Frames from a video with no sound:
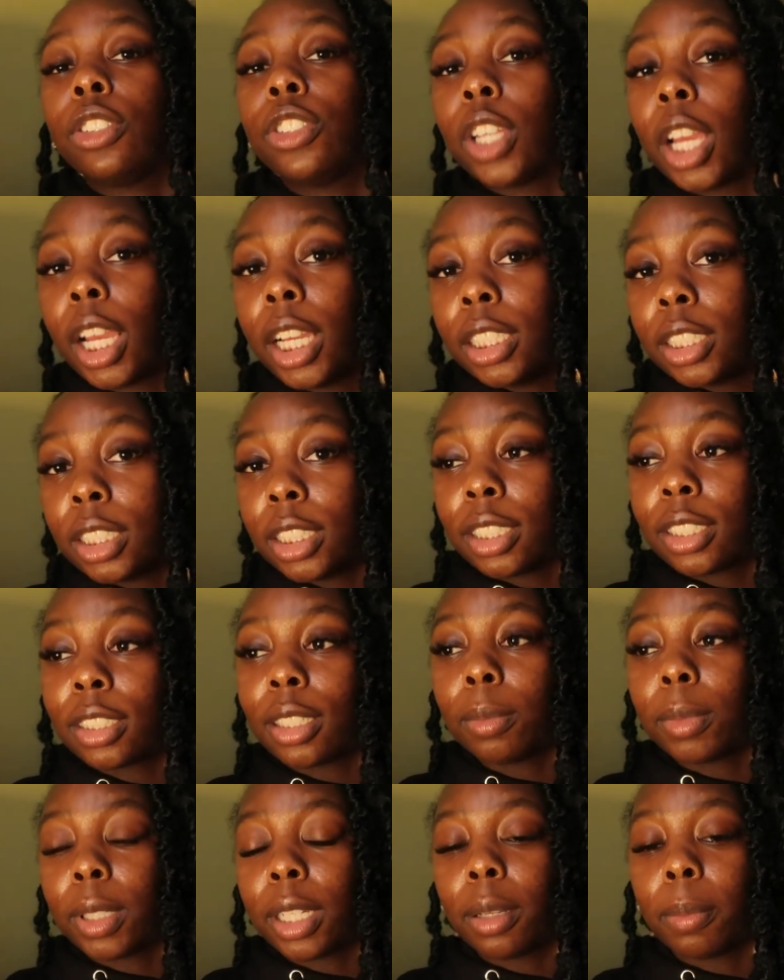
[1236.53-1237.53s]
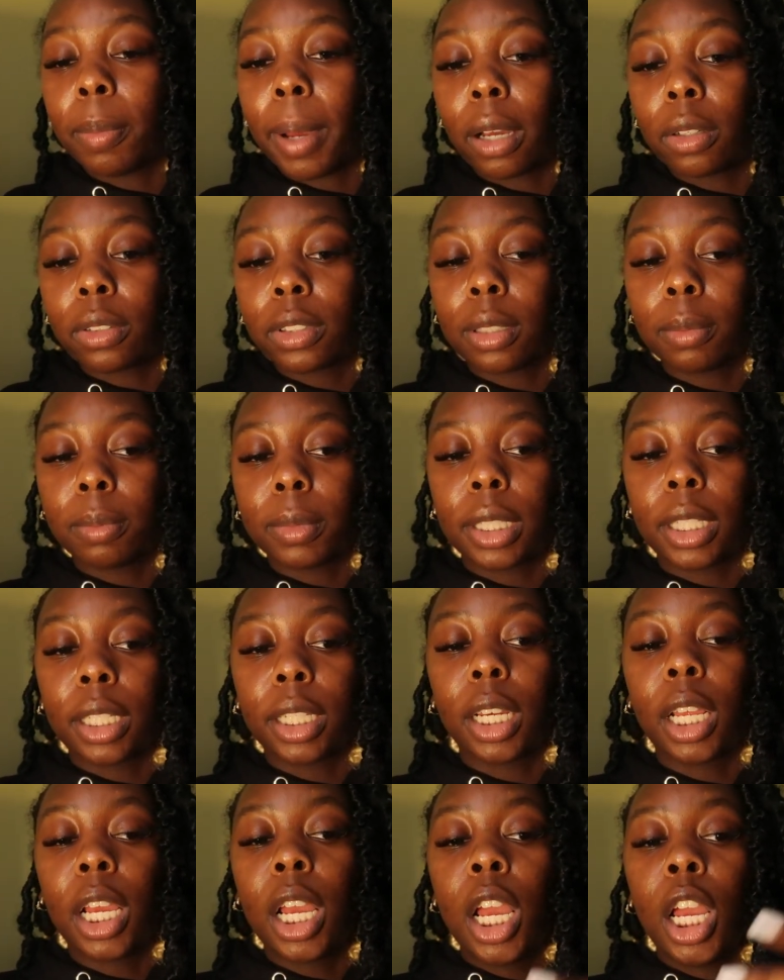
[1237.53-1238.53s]
Changing something about
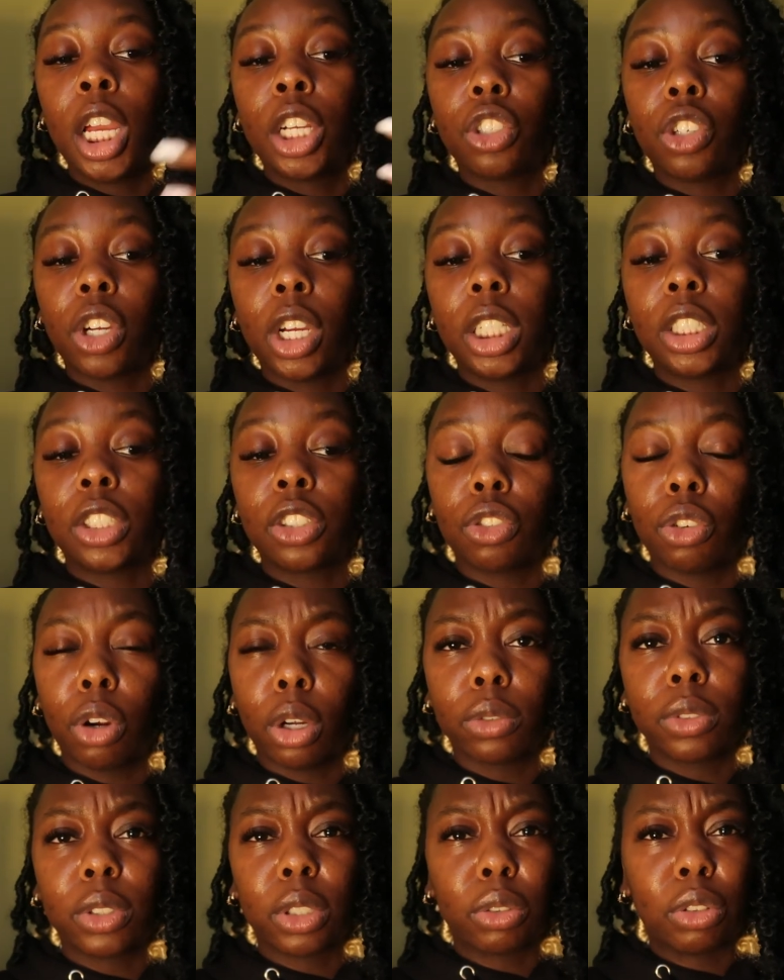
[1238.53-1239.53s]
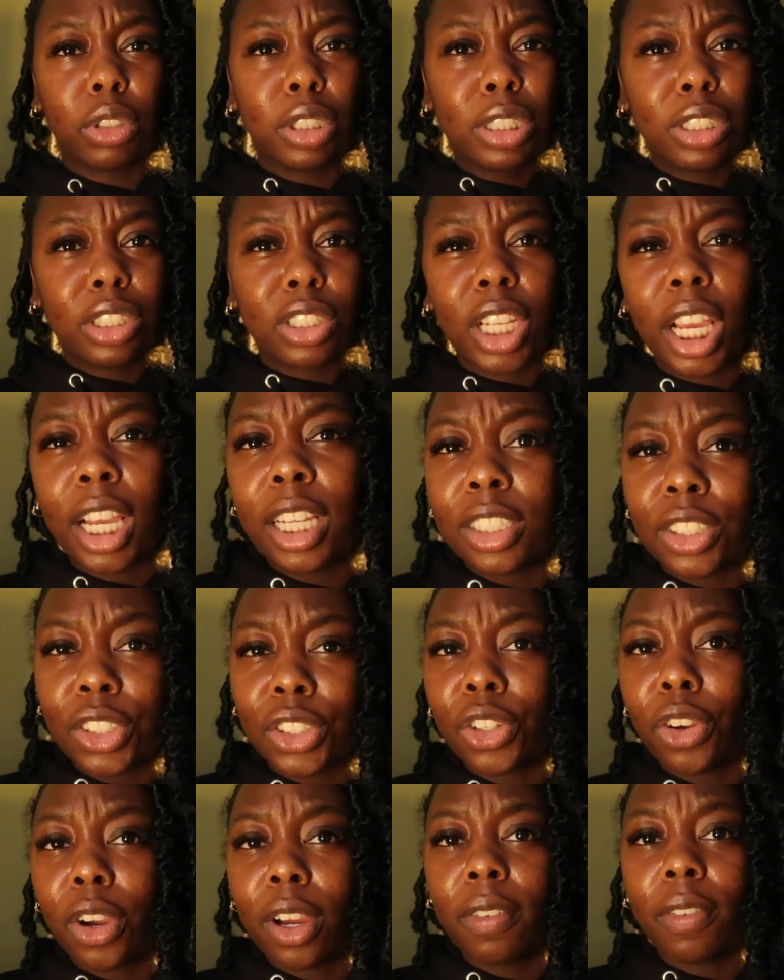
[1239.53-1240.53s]
something creates growth. So just
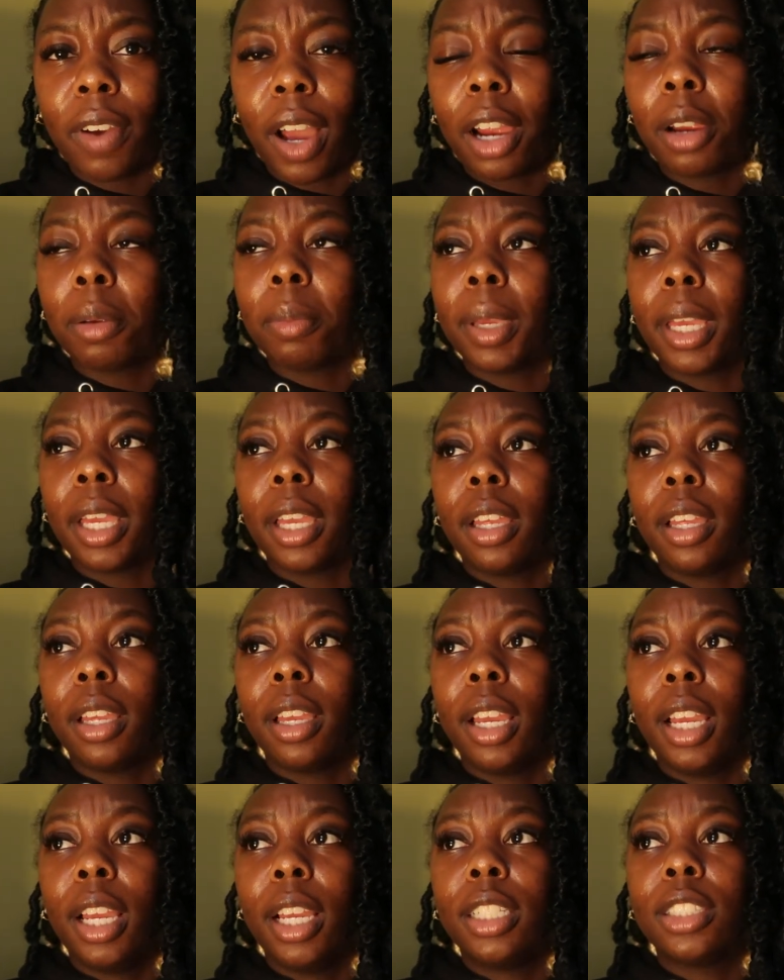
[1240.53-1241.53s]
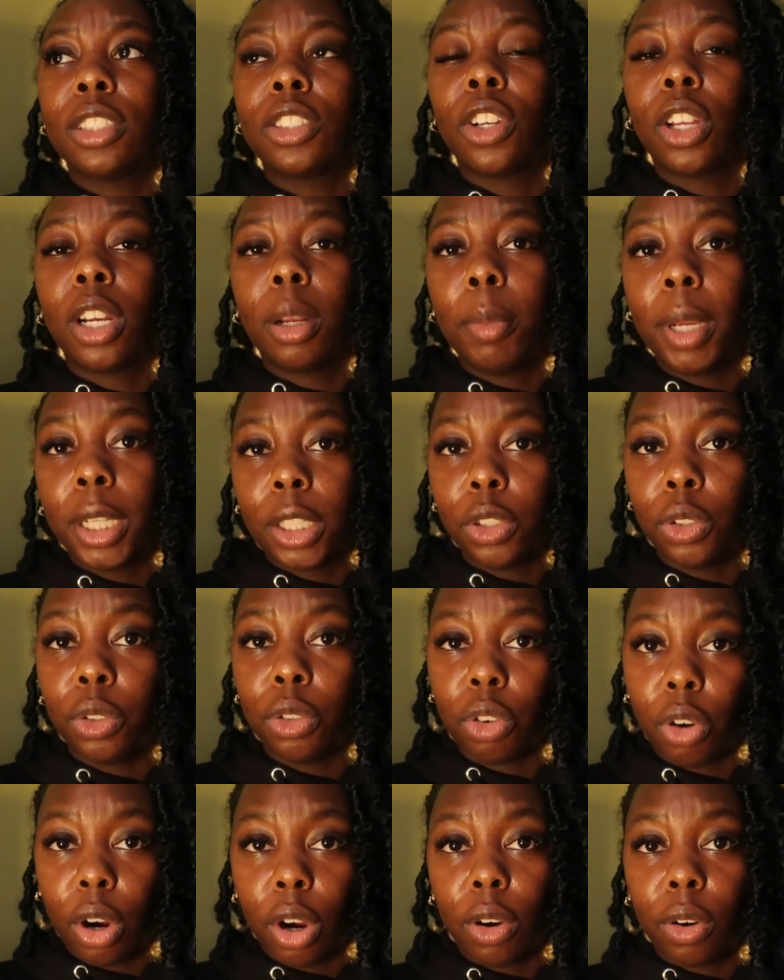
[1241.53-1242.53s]
changing your environment is gonna make you
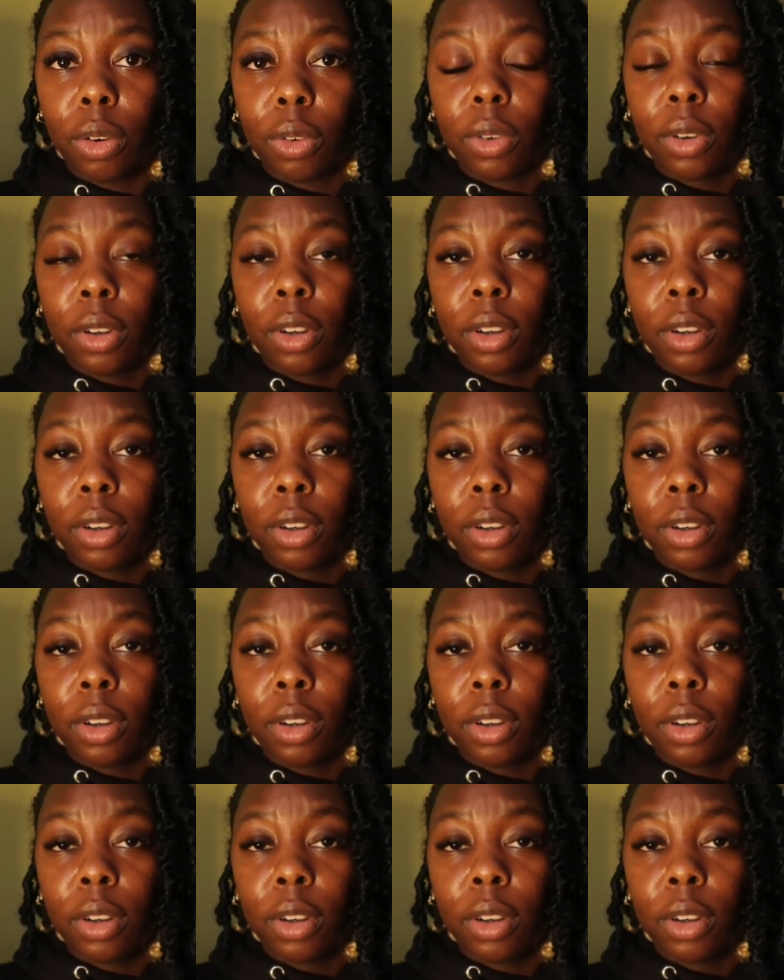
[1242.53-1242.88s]
grow,